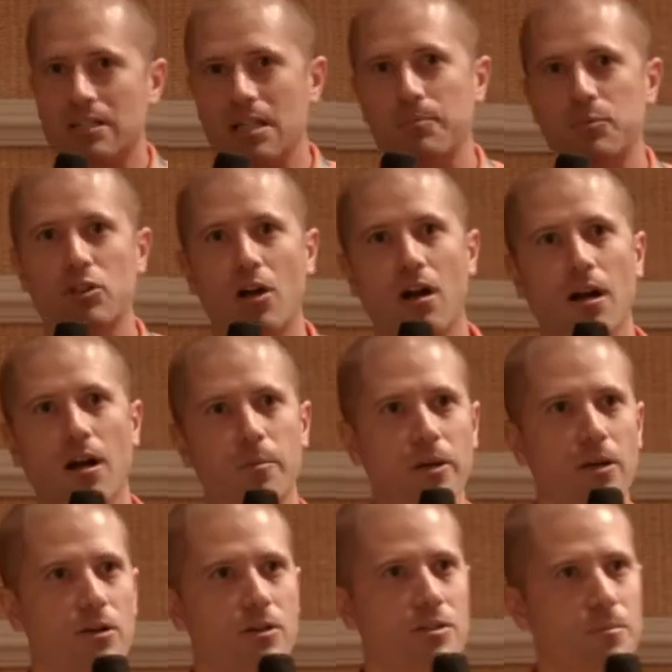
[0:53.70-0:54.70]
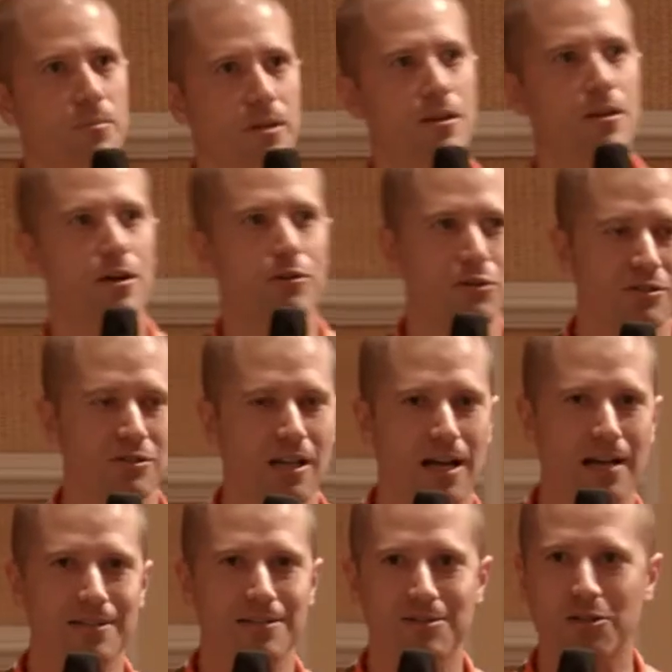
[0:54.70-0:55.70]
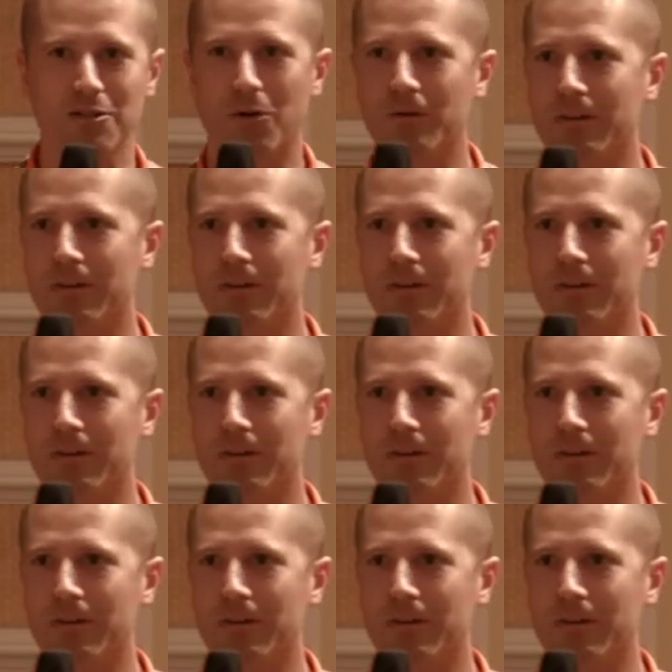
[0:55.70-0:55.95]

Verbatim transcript: tip jar up here or something along those lines. So